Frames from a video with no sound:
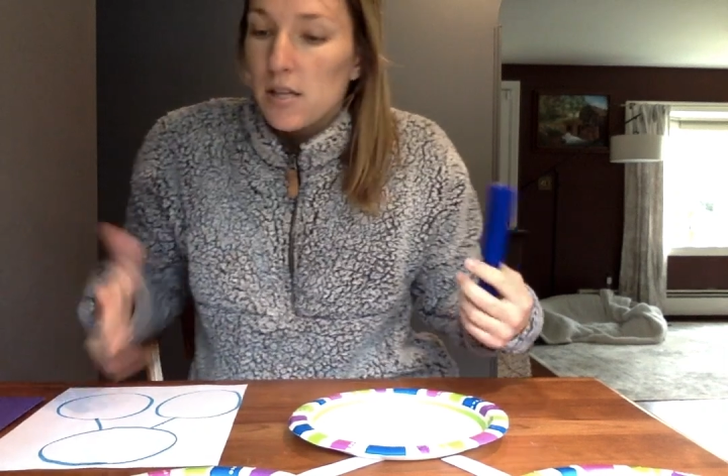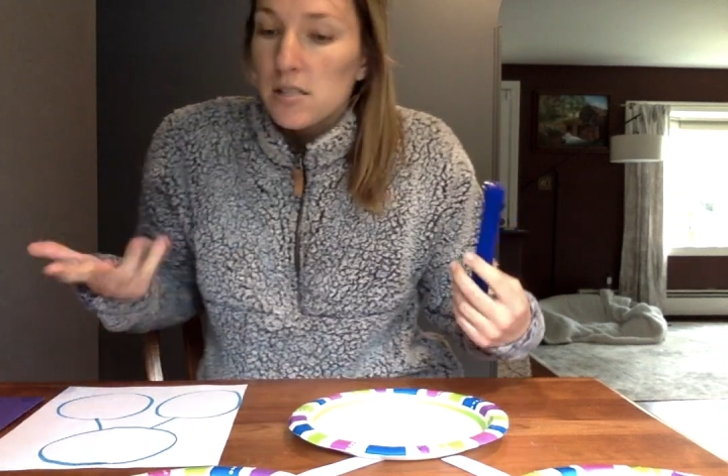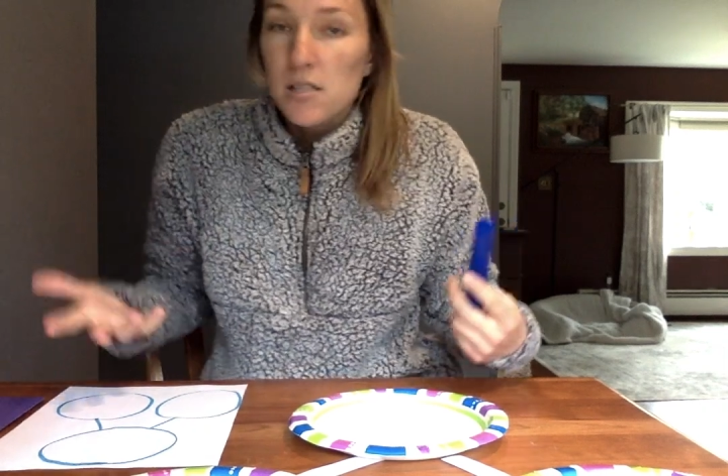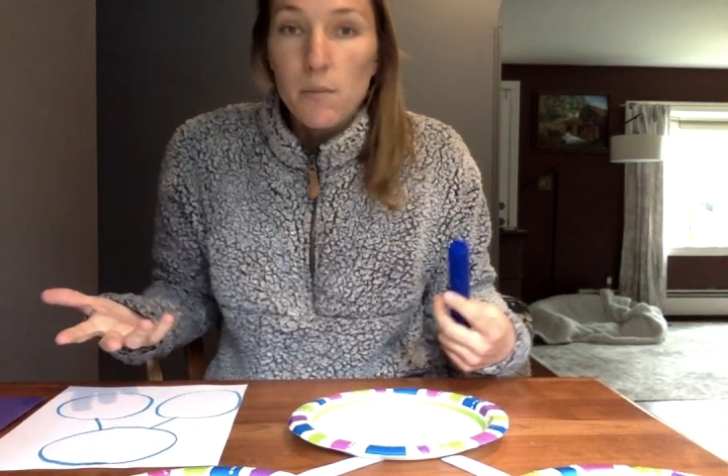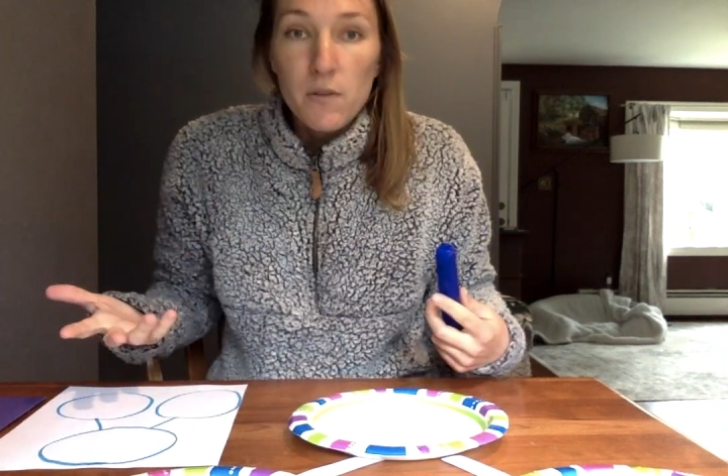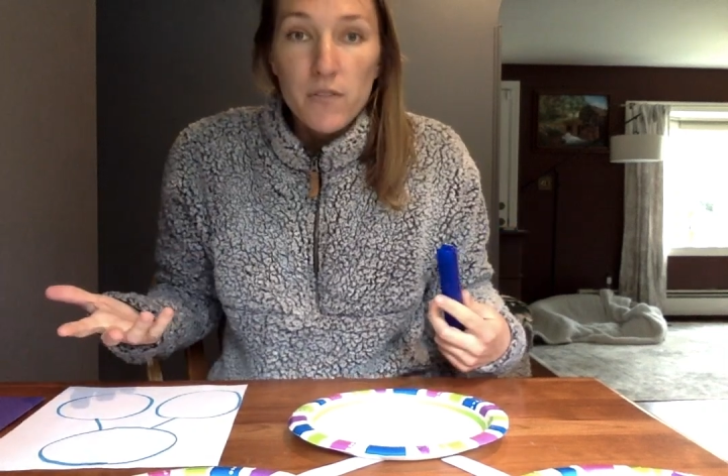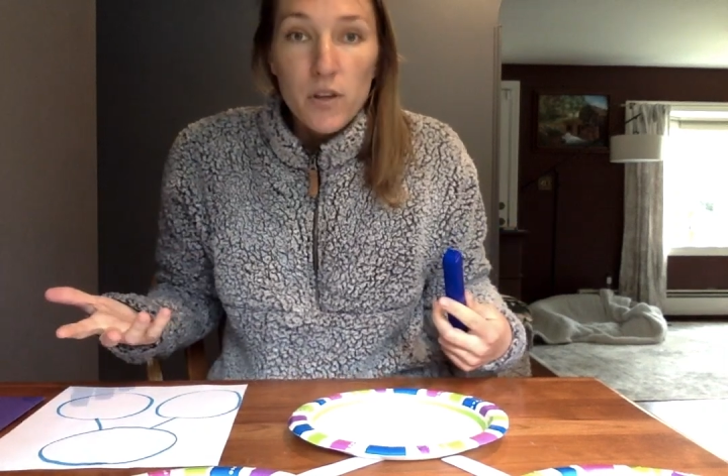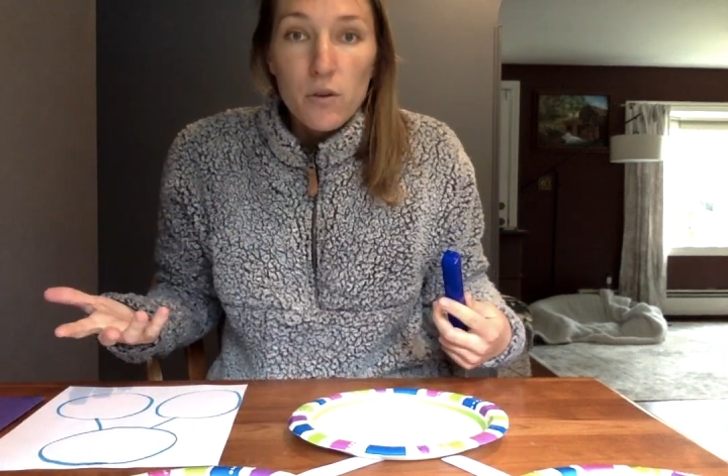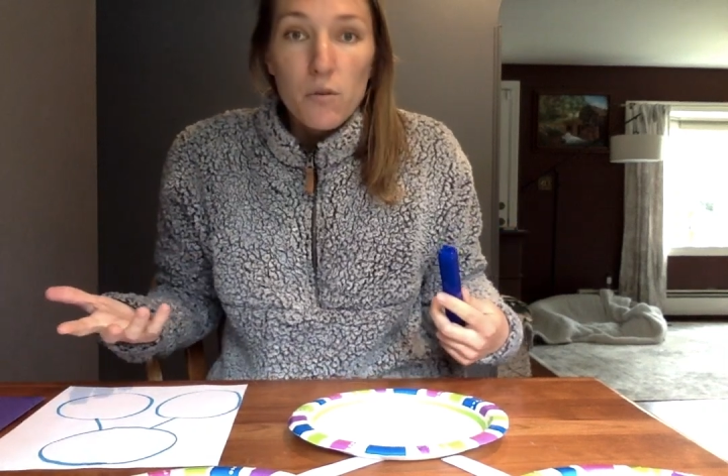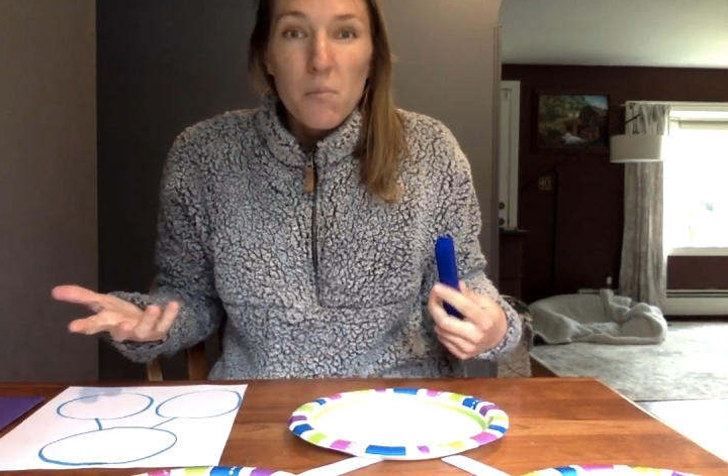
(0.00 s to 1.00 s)
Some of
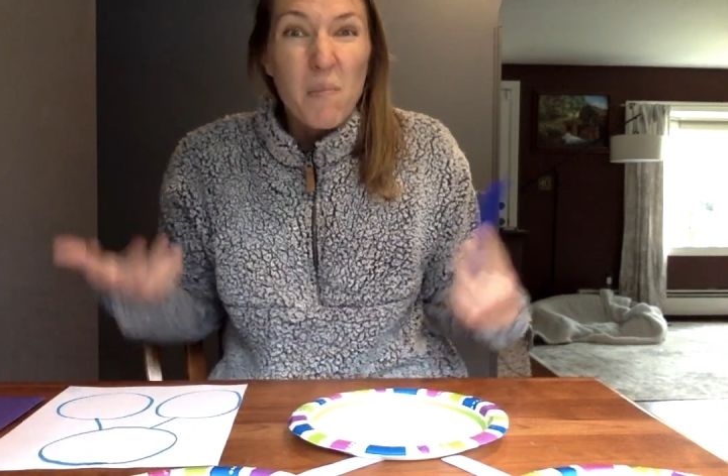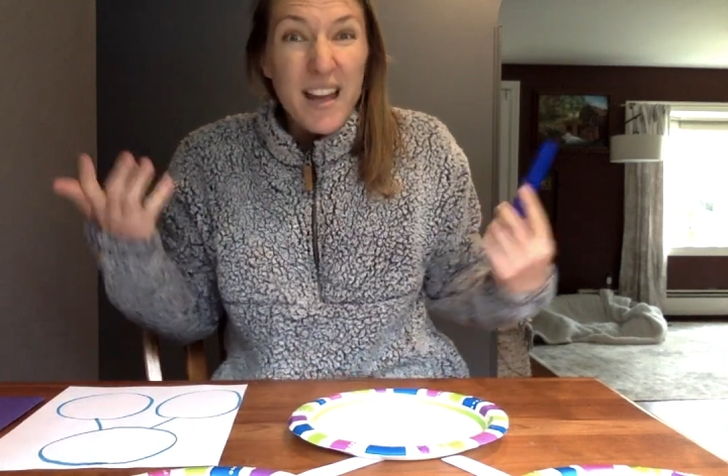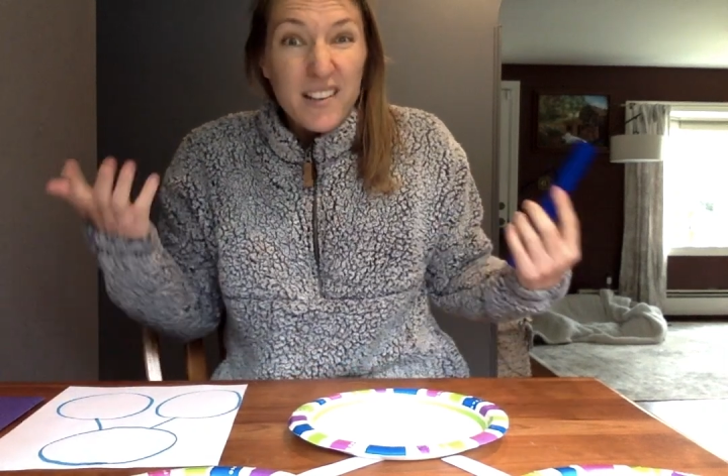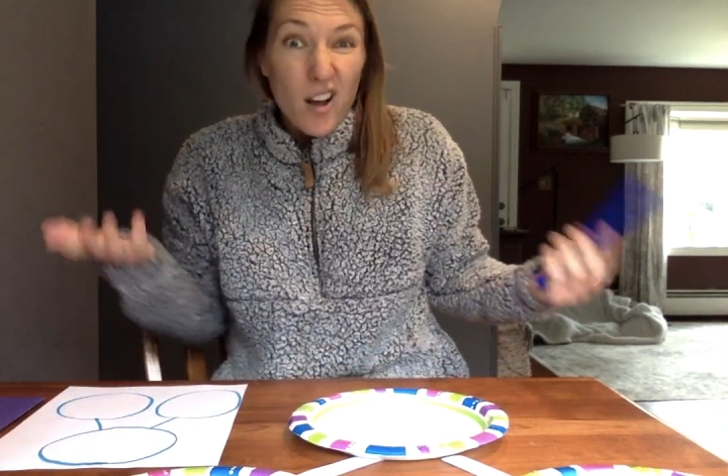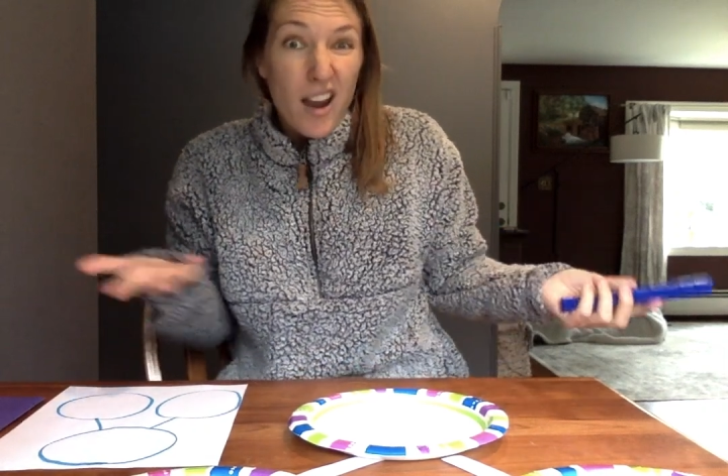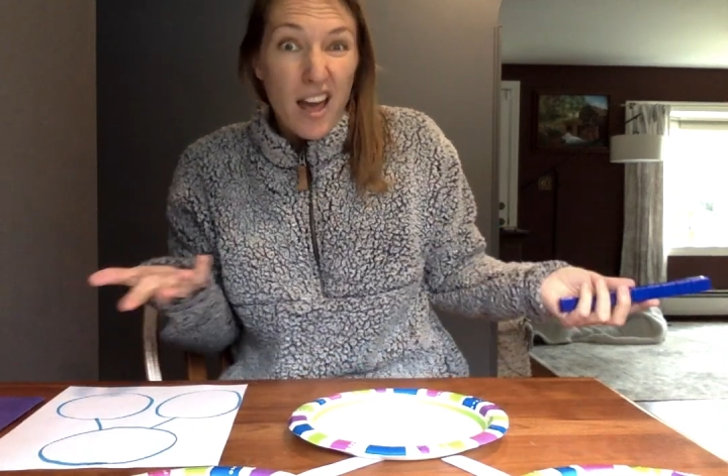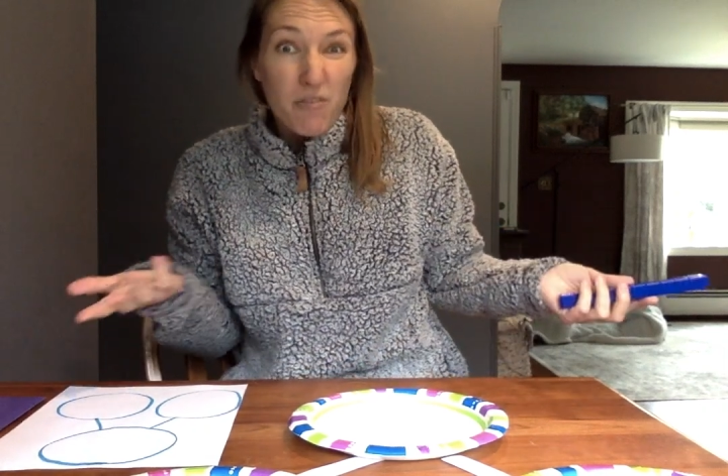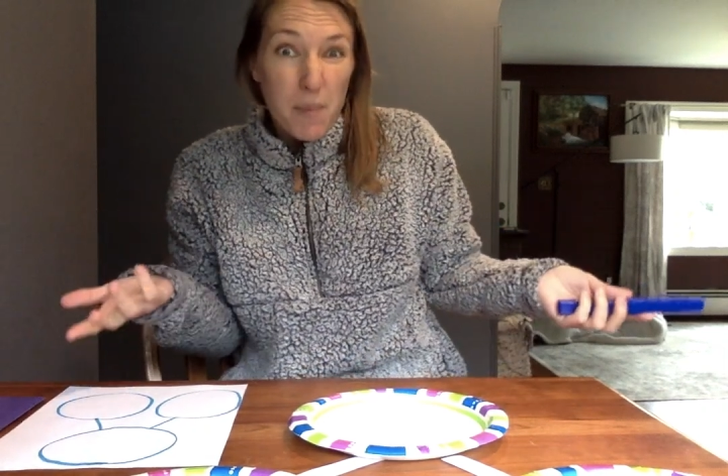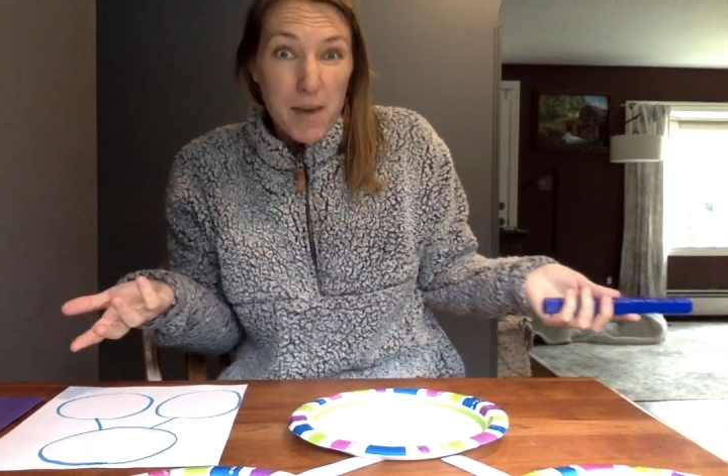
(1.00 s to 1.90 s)
you might not have